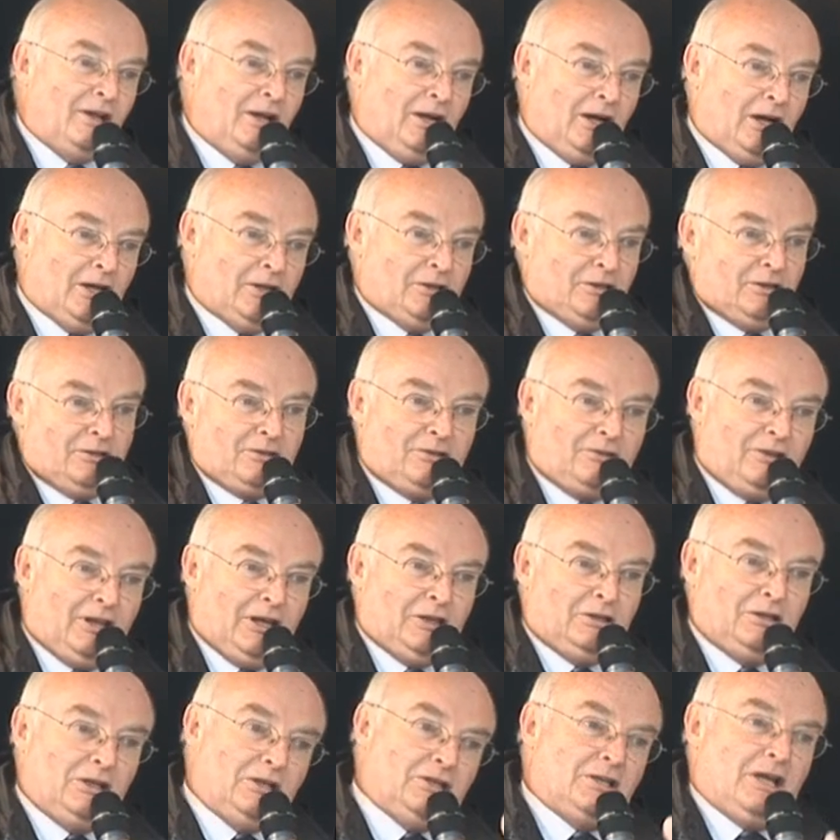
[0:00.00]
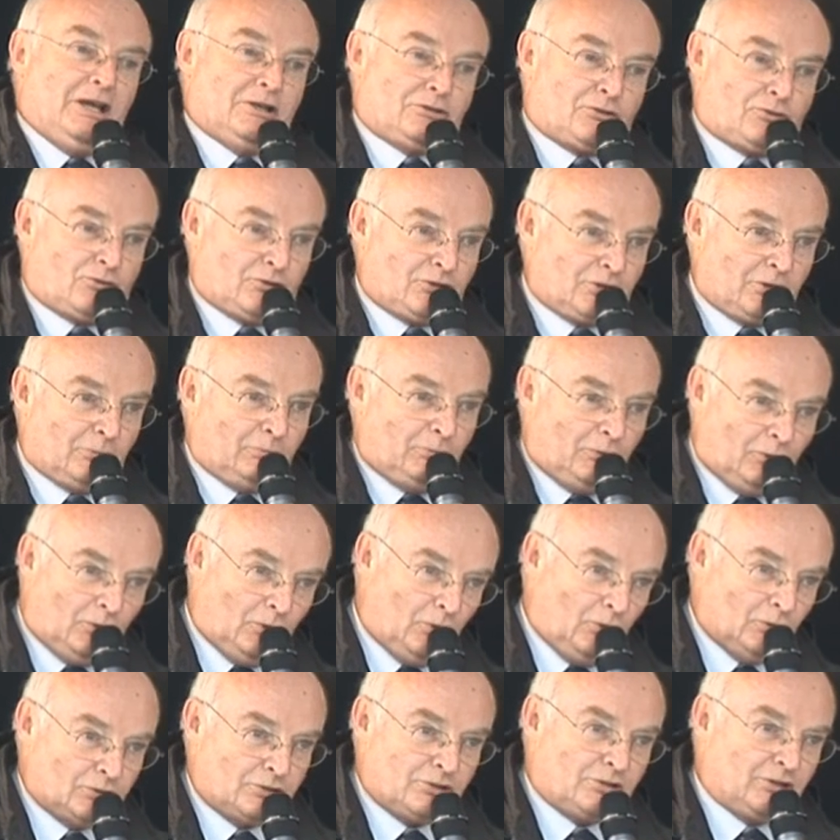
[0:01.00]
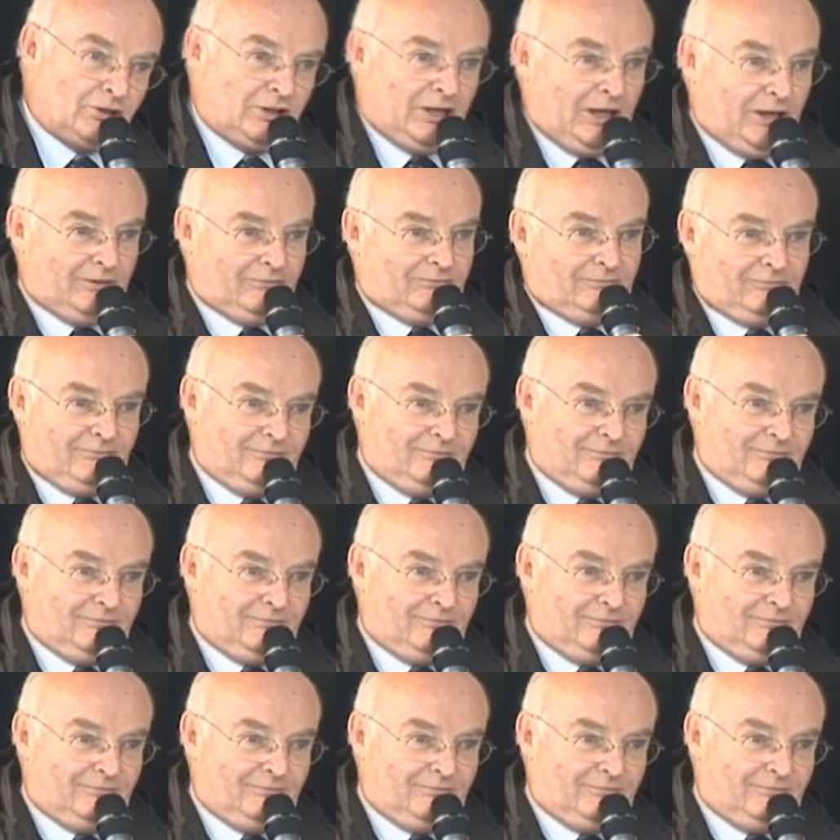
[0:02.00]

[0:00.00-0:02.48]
and they need extra support to get